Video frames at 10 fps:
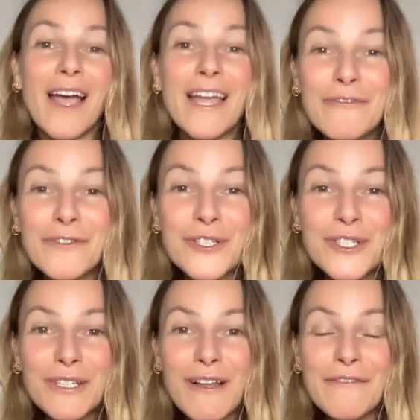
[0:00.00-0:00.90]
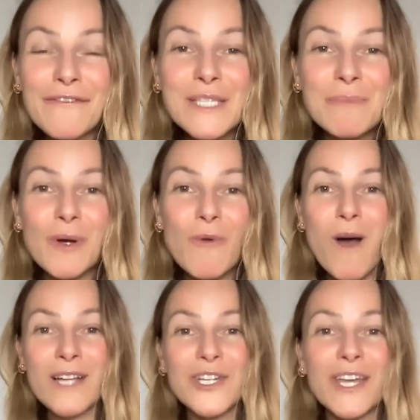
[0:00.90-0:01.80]
if you're still on Facebook
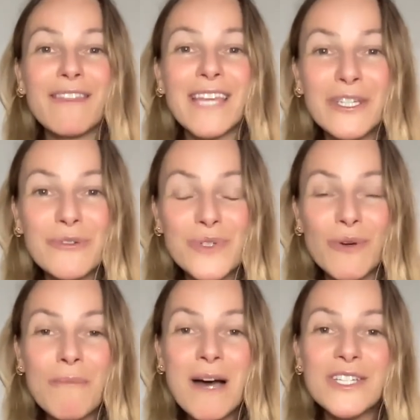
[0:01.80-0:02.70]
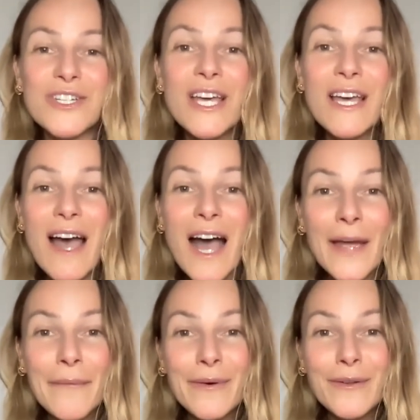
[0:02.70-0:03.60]
watching, thank you so much.
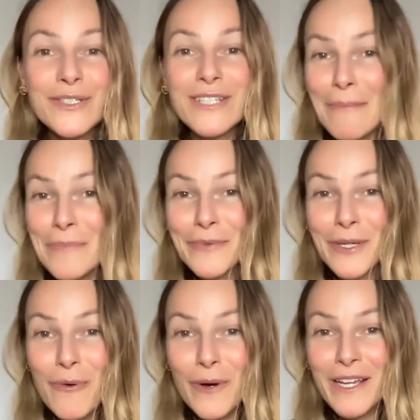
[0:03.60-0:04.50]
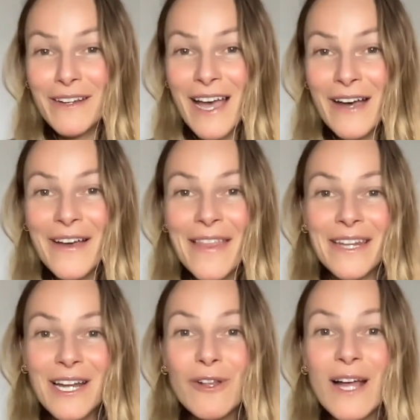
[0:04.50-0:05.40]
I will stop the recording now, and
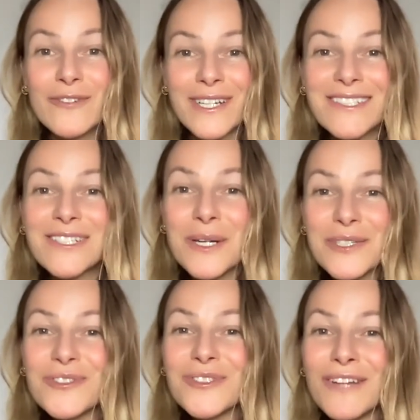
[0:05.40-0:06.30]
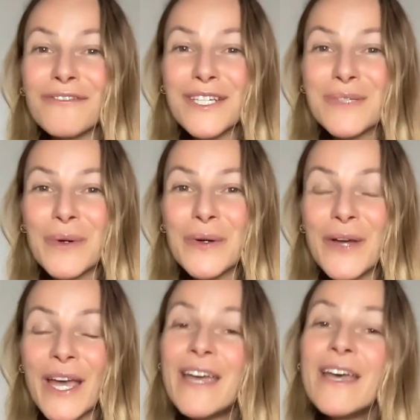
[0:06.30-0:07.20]
then I'll address the questions on Facebook,
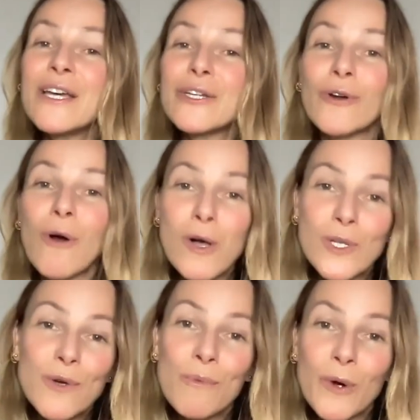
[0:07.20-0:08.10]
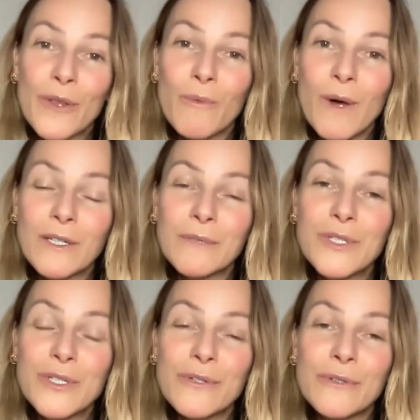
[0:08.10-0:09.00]
okay? You're also more than welcome
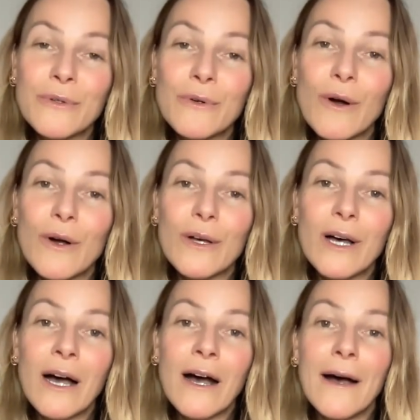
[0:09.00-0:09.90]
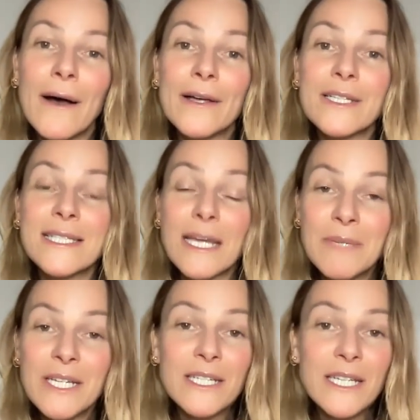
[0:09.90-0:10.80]
to send
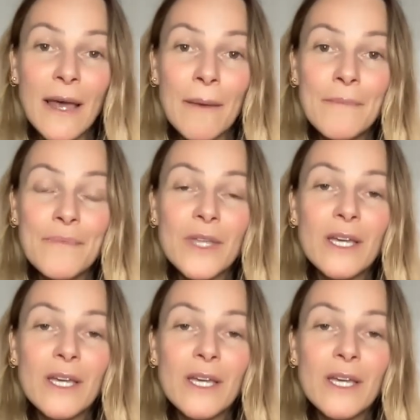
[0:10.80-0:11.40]
me a DM,